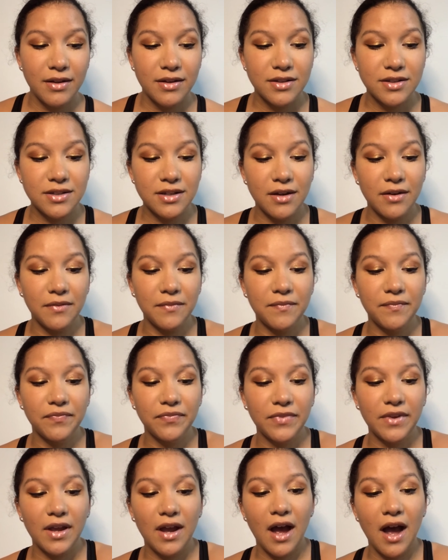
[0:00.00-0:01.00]
so
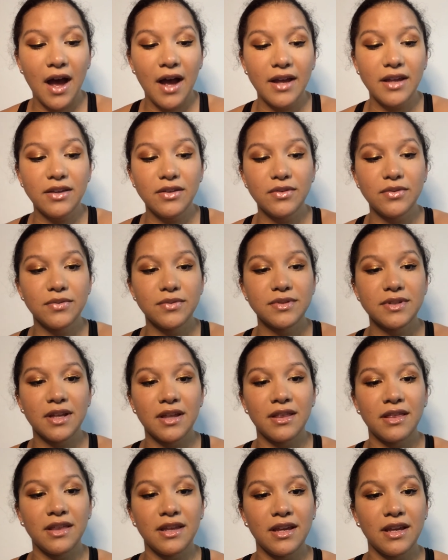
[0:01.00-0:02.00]
I use
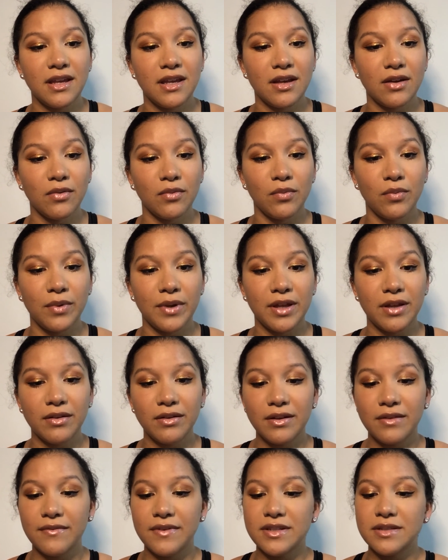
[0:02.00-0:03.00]
the
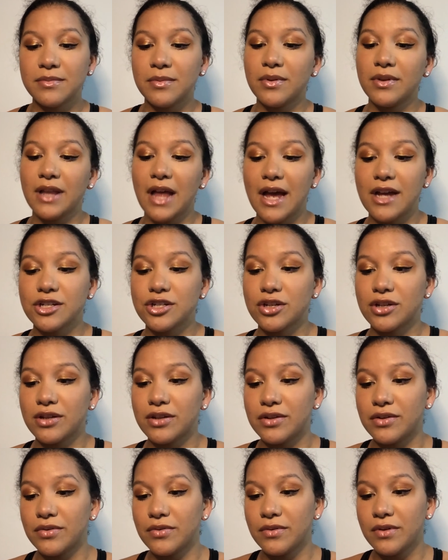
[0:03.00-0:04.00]
Real Invisible Lash
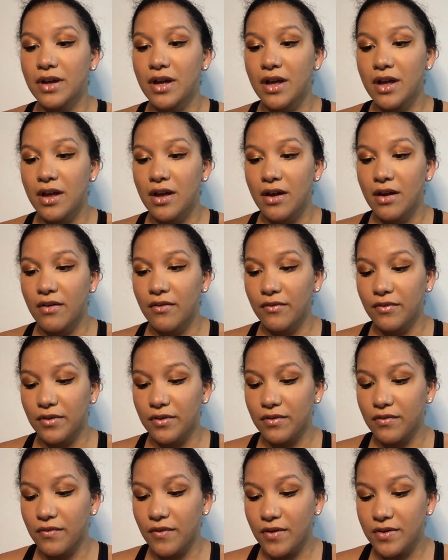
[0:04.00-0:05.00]
Glue
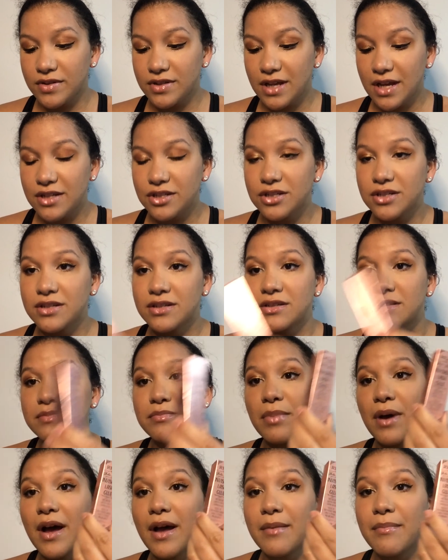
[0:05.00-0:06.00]
for false lashes
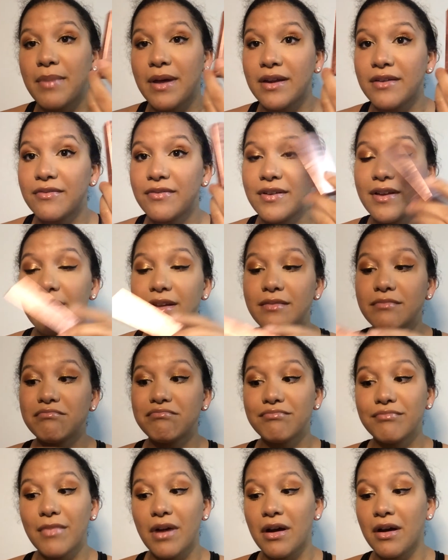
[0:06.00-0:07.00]
by Benefit.
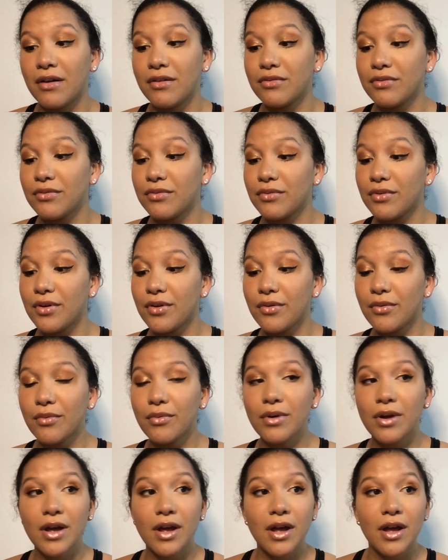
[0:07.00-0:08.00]
I don't know,
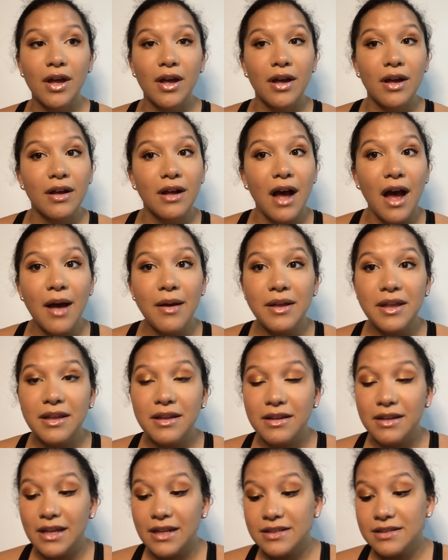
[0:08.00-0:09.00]

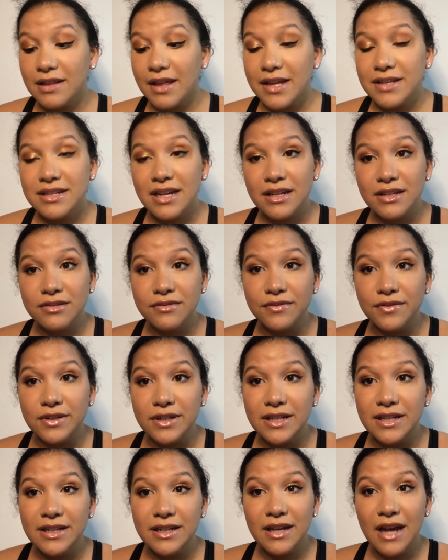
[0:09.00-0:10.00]
it's latex
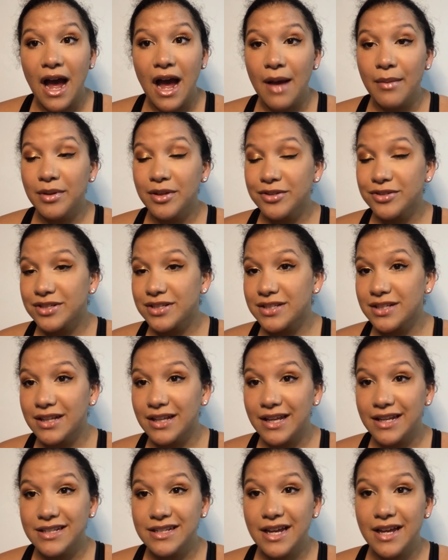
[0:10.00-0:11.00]
free. I'm allergic to
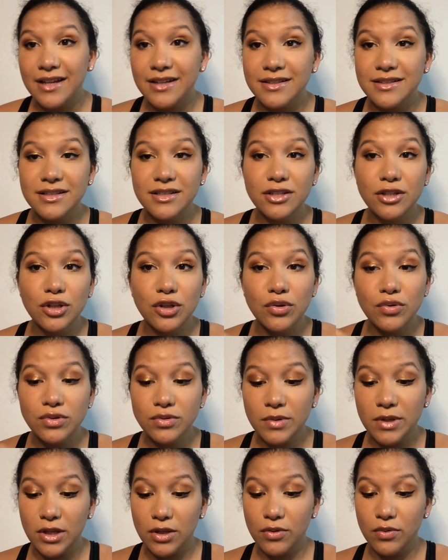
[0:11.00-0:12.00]
latex. Use
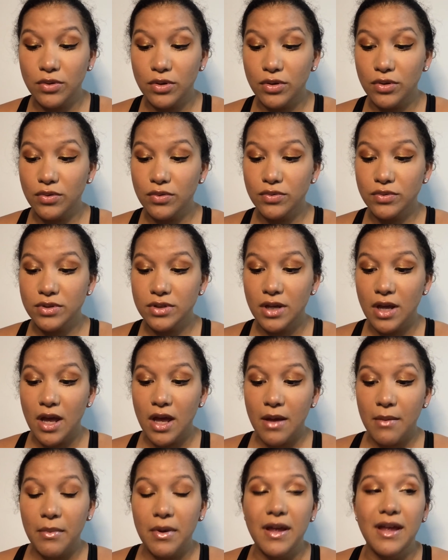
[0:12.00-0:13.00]
what you use.
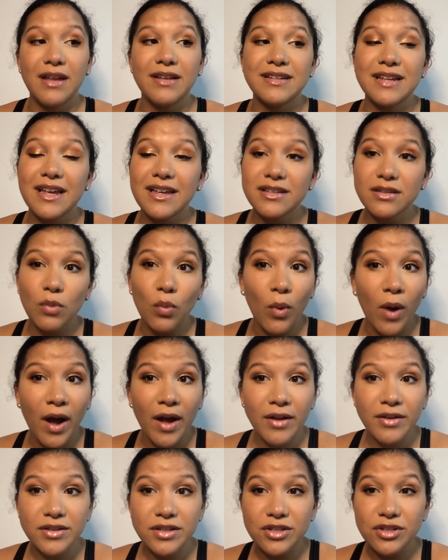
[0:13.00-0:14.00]
It takes a
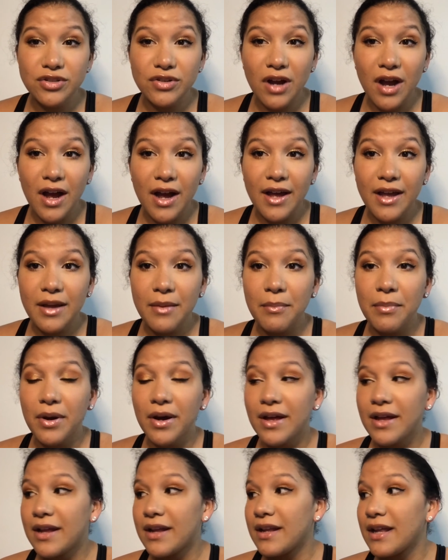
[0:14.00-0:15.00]
while to dry,
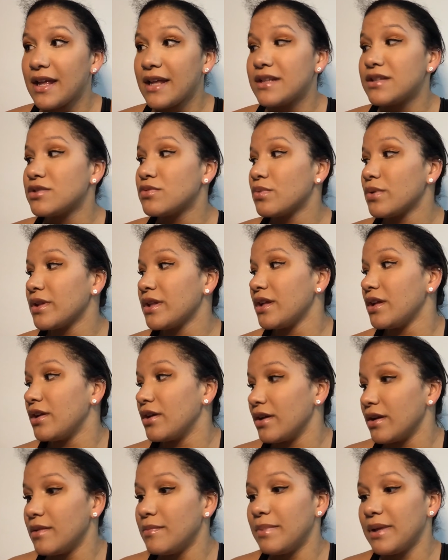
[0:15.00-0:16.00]
but it's really
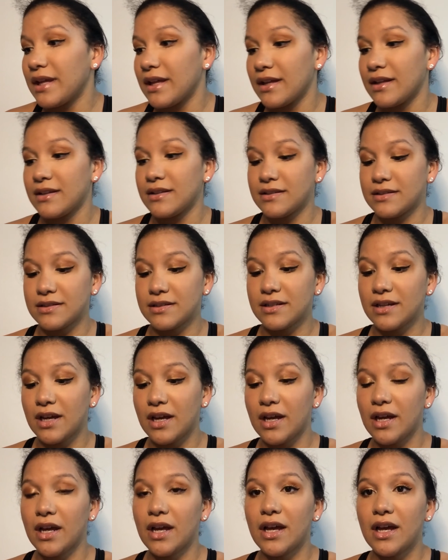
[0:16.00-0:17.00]
good because
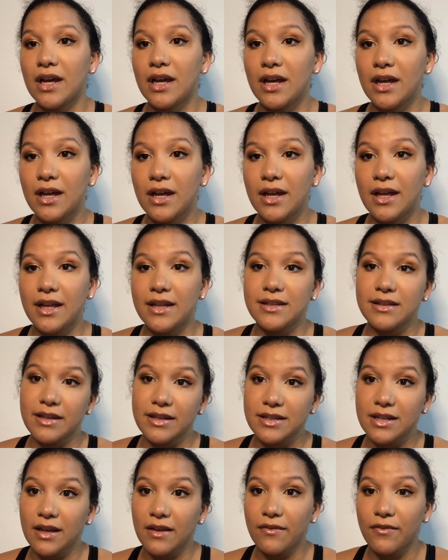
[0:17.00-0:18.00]
it's
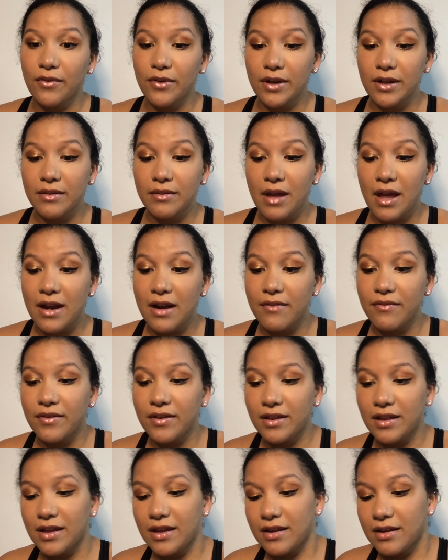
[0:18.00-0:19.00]
latex free, and I
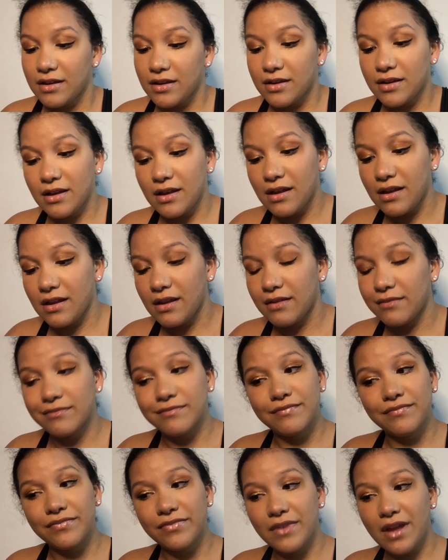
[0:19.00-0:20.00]
feel like
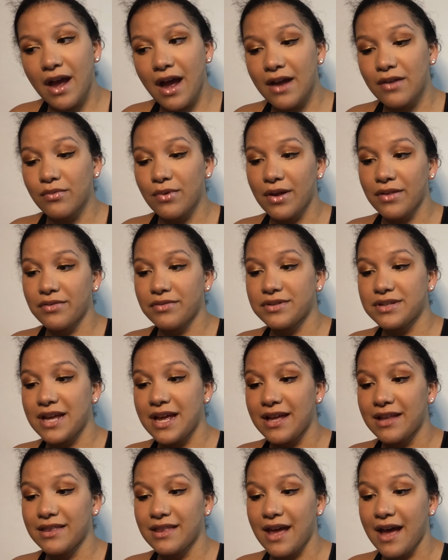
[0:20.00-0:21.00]
I'd rather
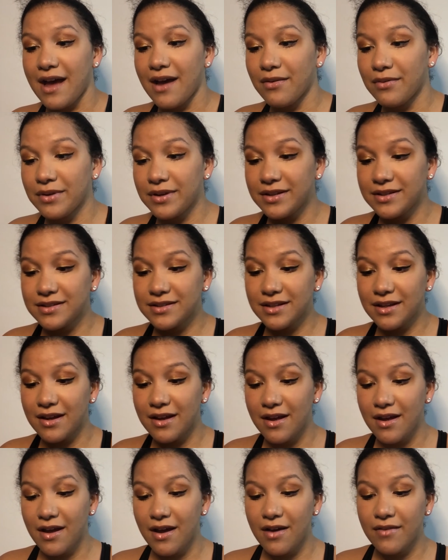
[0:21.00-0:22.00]
take that risk
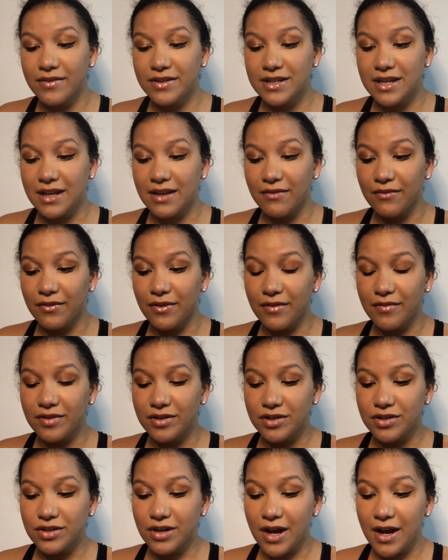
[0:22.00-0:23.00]
of it taking forever
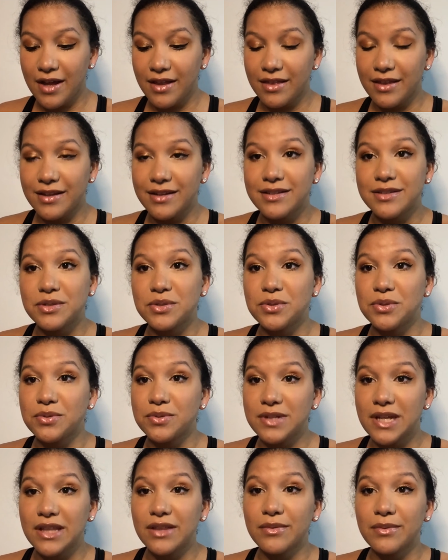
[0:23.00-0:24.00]
to dry than to
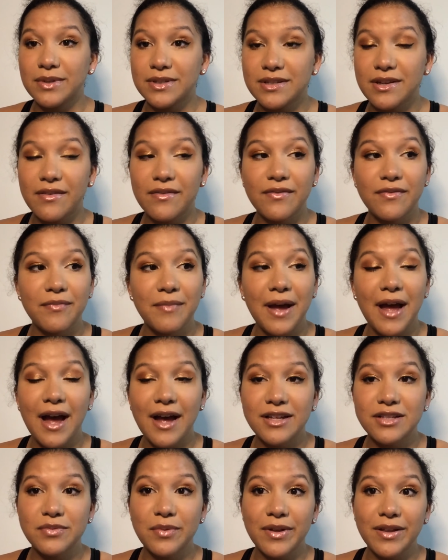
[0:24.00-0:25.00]
take the risk of my
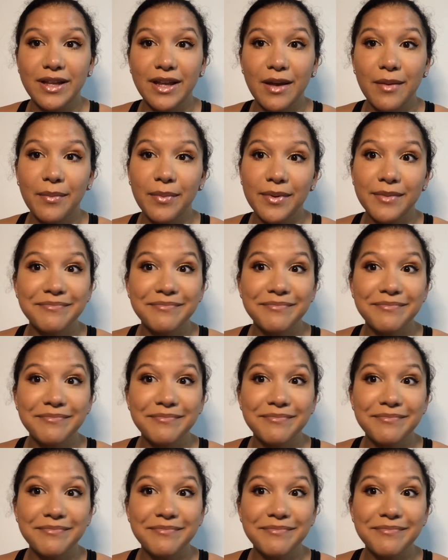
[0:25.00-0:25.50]
eye swelling up.